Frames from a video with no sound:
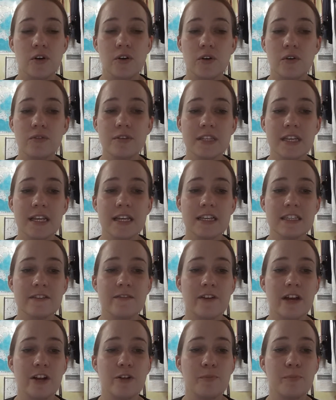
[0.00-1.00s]
Goal setting is
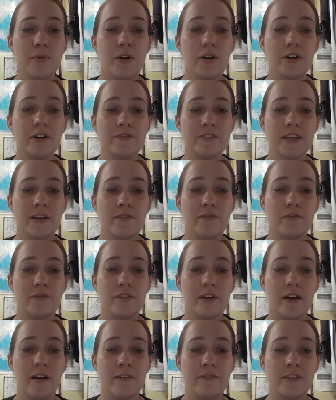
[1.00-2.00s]
a vital part
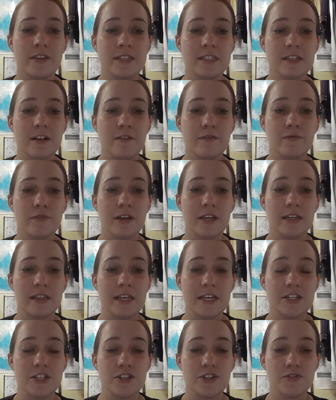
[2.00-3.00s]
of the
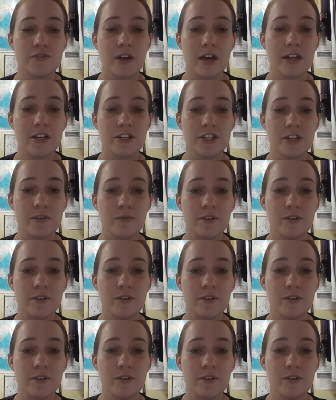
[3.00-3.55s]
self-regulation strategy,